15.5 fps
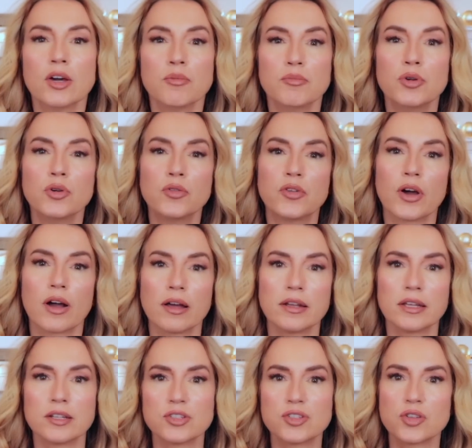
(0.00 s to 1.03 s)
moved on
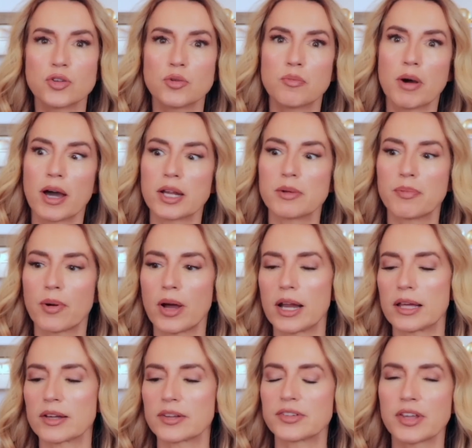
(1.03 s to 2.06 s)
into body
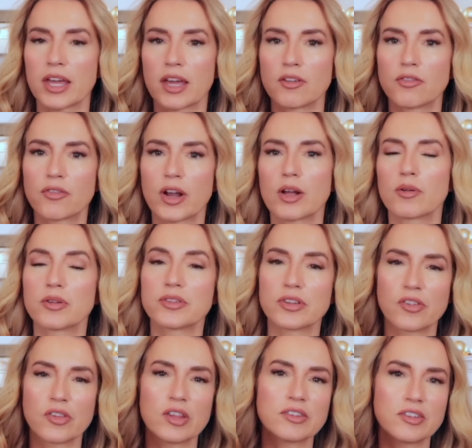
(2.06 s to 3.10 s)
products and
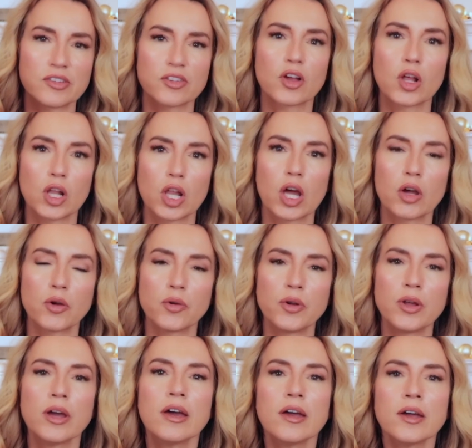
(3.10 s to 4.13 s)
fragrances. This is
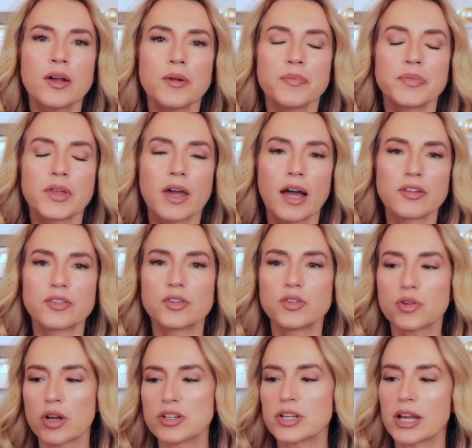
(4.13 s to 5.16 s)
cologne
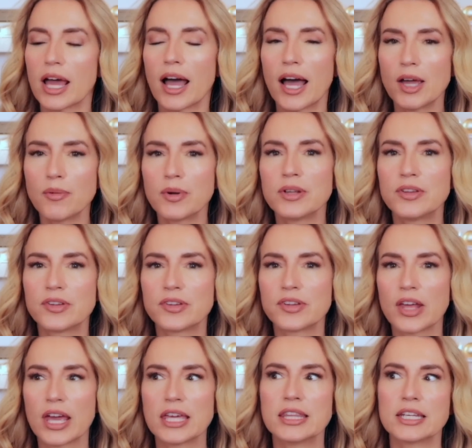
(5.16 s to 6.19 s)
concentration, I would
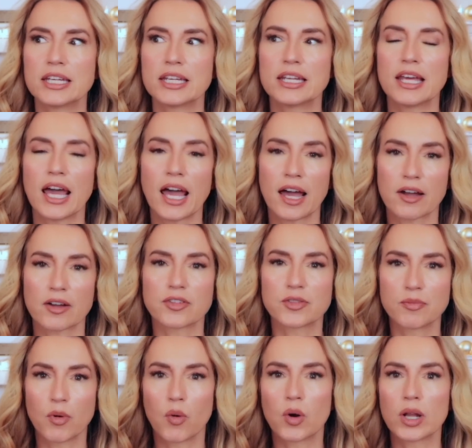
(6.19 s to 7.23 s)
say that it acts
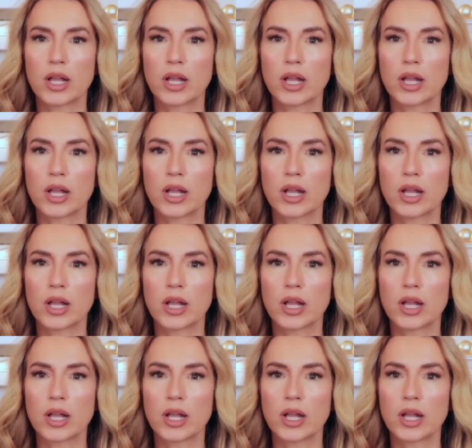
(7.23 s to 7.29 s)
more